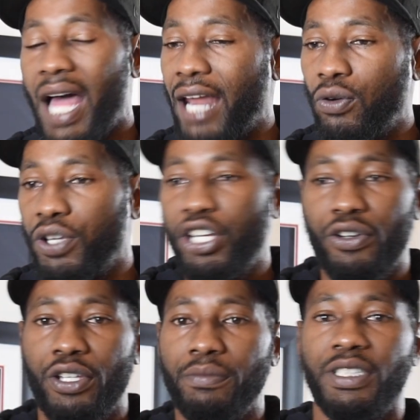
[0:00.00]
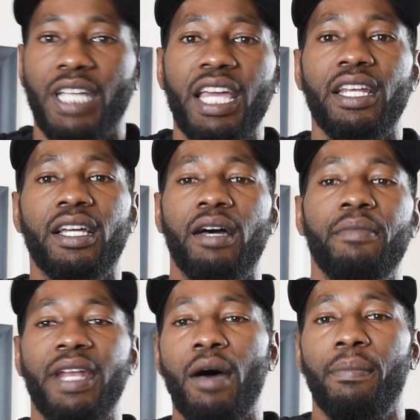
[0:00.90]
it. I don't hear him saying it,
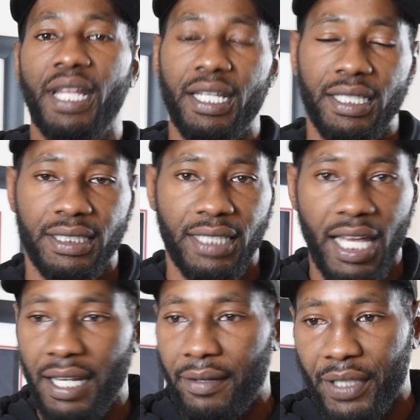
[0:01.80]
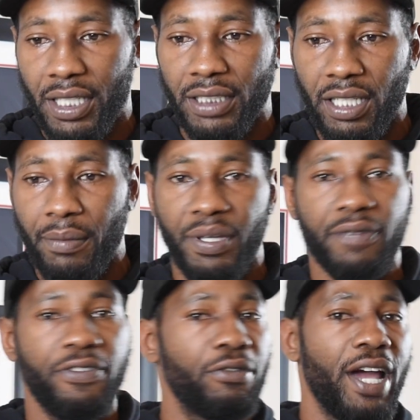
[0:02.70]
coming out blatantly saying it because they're
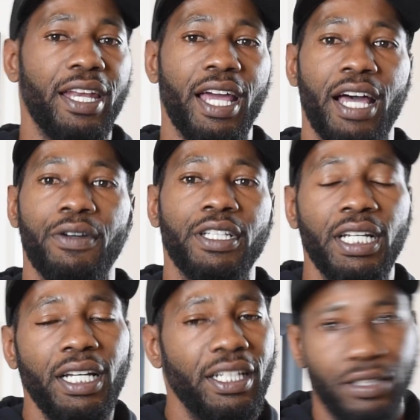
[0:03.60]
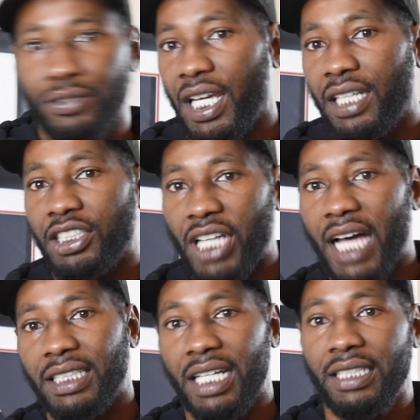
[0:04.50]
beefing right now and taking
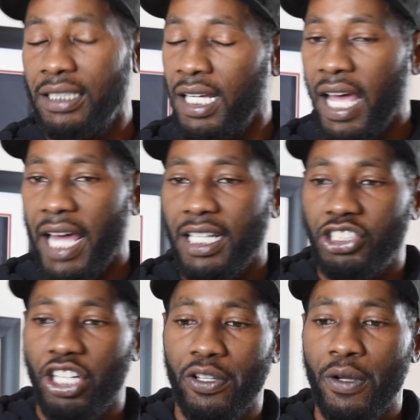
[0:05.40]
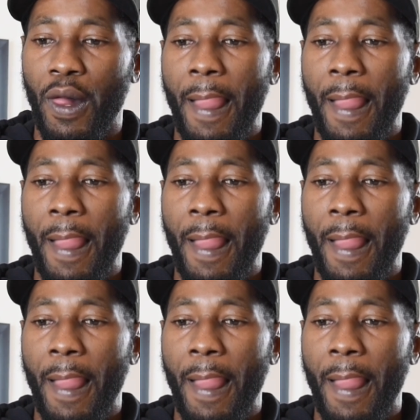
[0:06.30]
shots at each other.